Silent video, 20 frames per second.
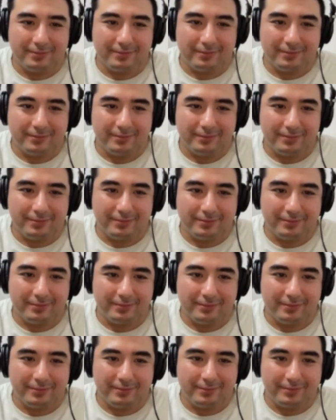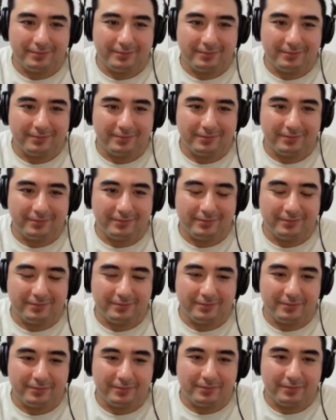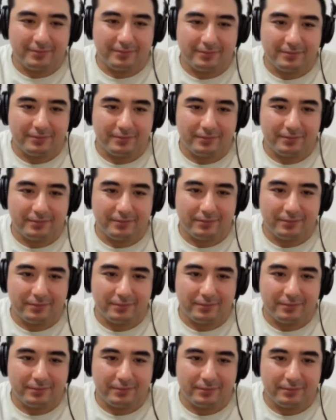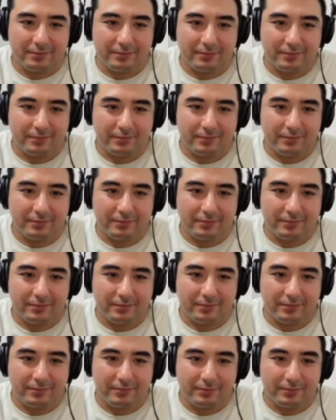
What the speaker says: This person isn't speaking.